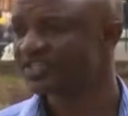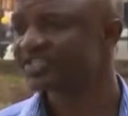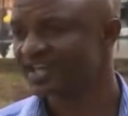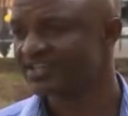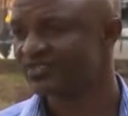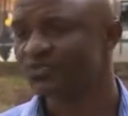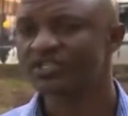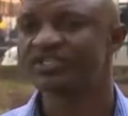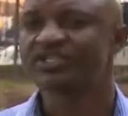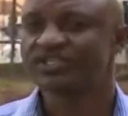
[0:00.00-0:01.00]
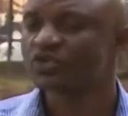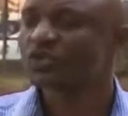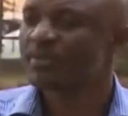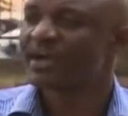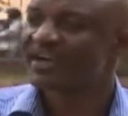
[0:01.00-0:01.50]
stance which the
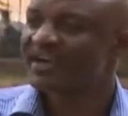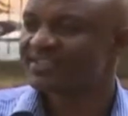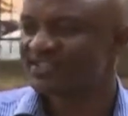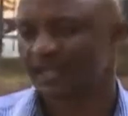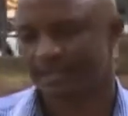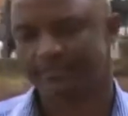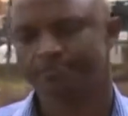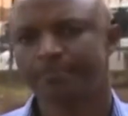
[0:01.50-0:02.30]
central bank has taken.